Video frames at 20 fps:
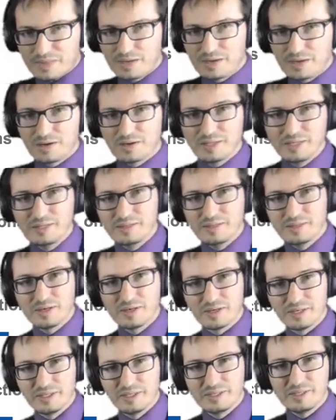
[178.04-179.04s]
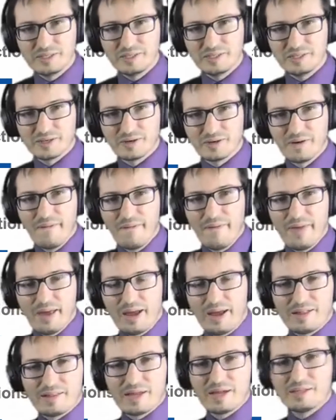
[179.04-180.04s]
In this year.
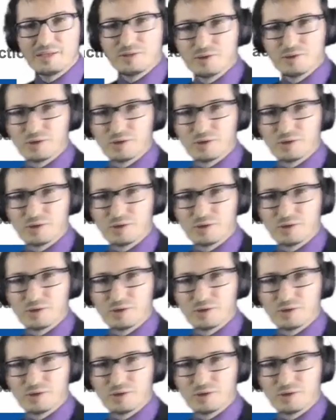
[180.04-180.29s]
And then in